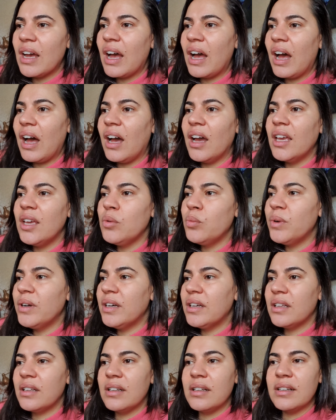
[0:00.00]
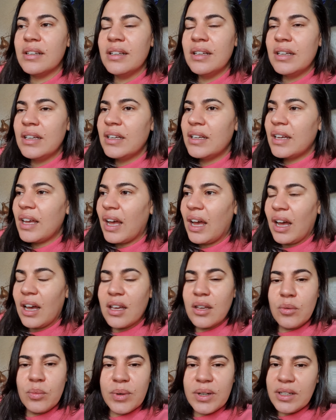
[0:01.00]
i will
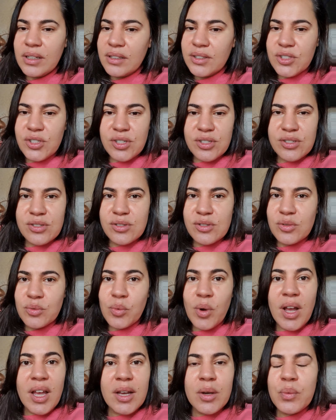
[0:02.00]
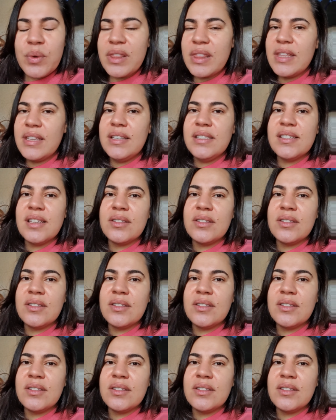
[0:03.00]
i will just work with these